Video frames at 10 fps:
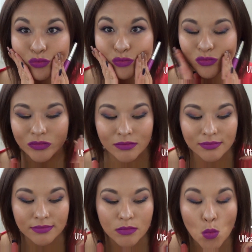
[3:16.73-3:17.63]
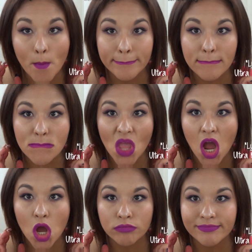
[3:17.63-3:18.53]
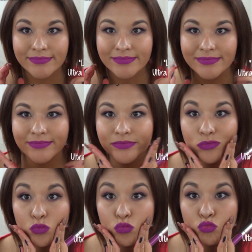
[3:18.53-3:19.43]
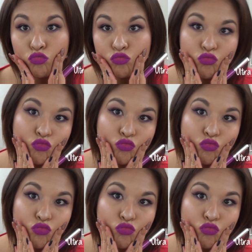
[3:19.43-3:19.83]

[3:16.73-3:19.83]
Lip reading: go into details of what I think about them later on.